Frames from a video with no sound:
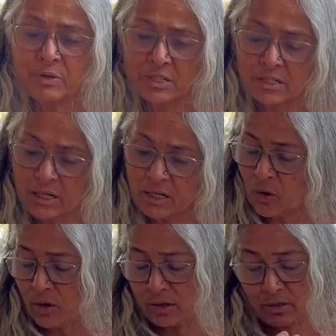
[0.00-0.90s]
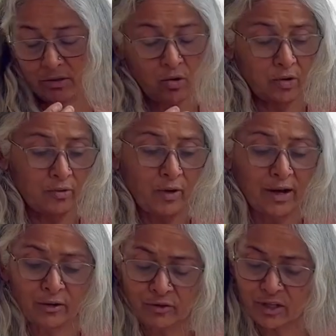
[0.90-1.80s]
person or one
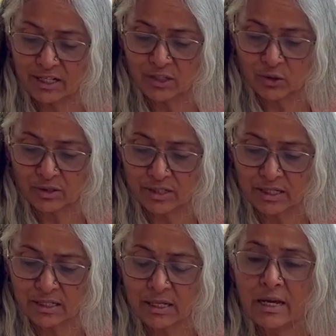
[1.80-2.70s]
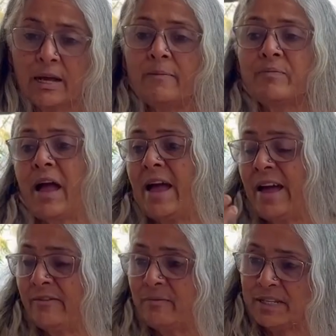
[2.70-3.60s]
of the resources. I
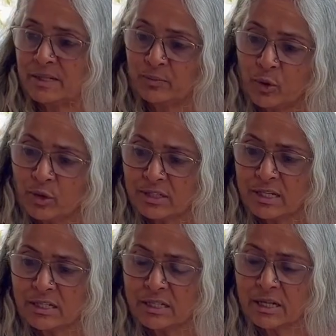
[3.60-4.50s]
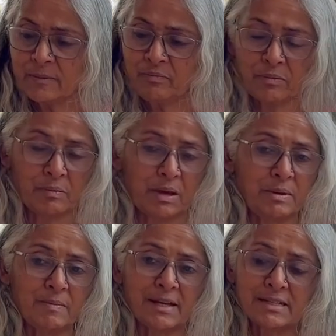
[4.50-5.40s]
have my support system,
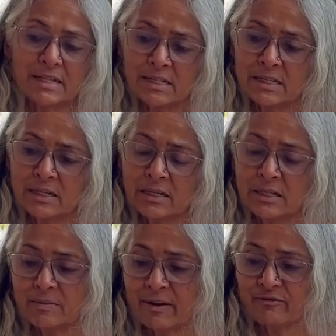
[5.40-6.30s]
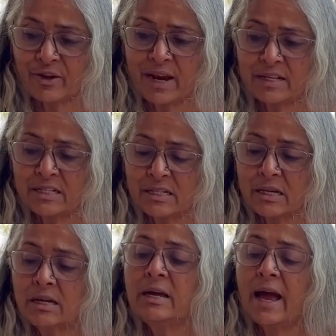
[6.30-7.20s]
maybe my sisters, my friends,
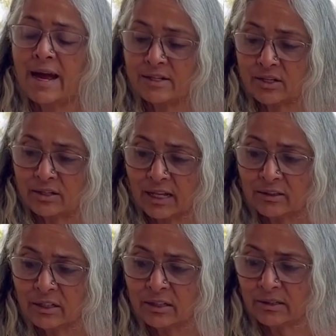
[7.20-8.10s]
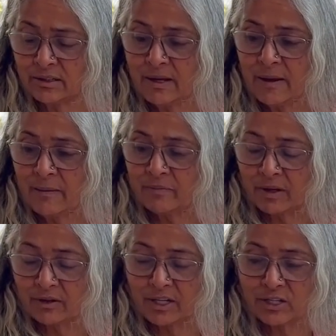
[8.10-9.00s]
as another
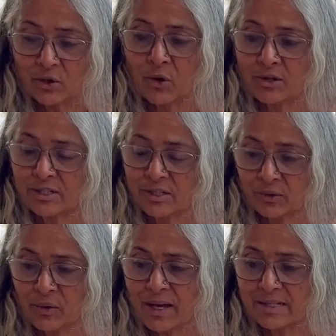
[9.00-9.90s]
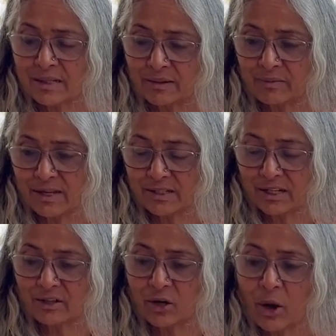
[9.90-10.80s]
resource, as
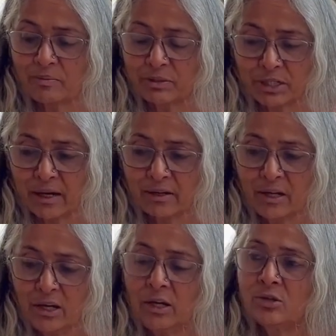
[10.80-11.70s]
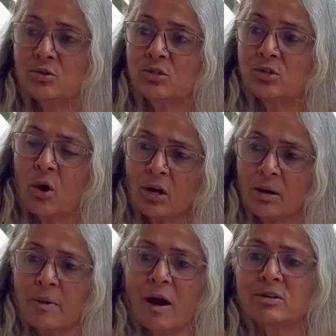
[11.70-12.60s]
another option to talk
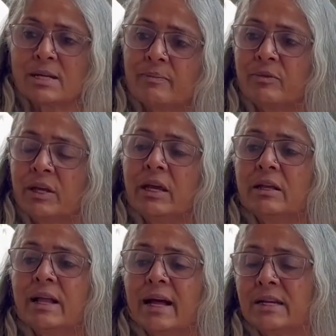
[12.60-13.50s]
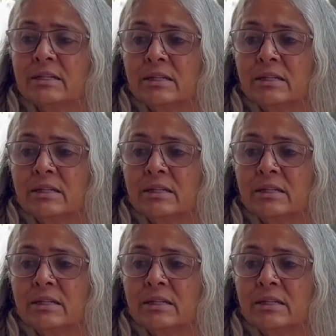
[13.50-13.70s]
about something that